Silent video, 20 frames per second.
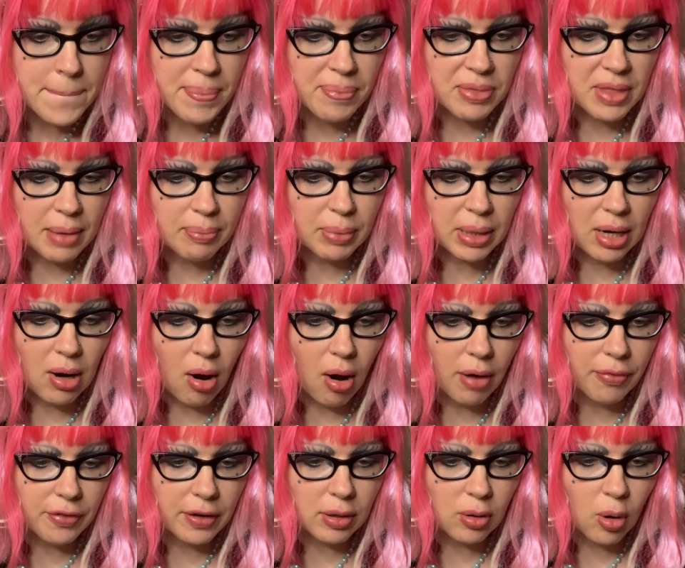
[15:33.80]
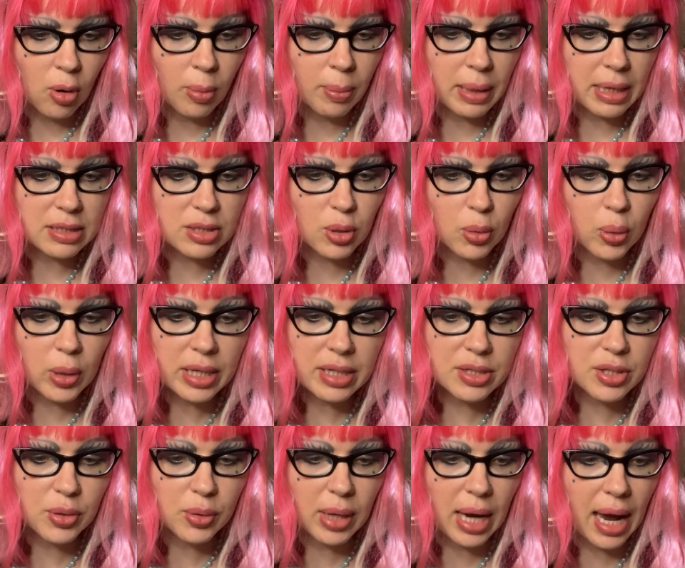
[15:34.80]
"Then be off at home as quick
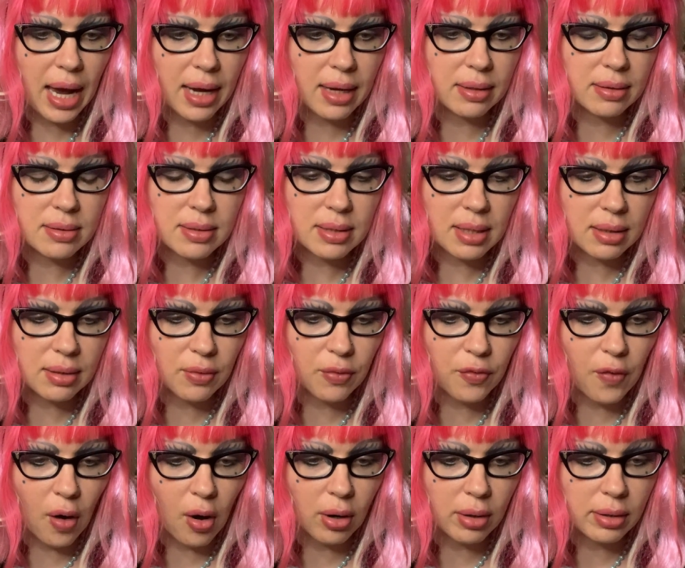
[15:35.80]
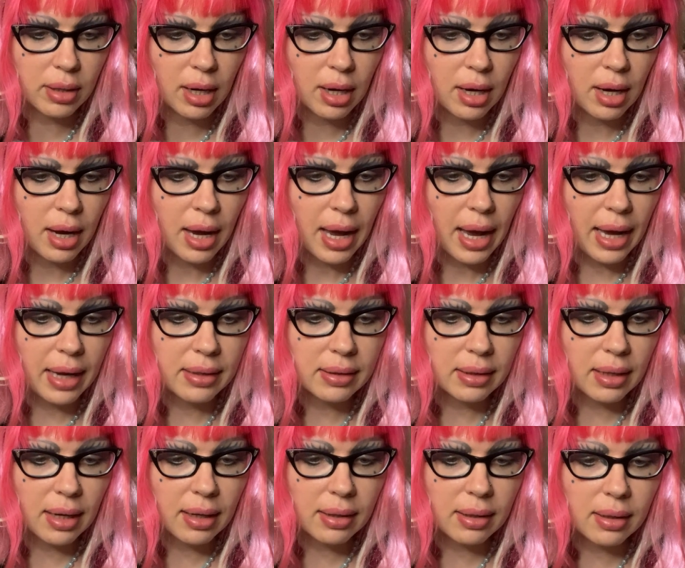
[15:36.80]
as you can," said the fawn. "And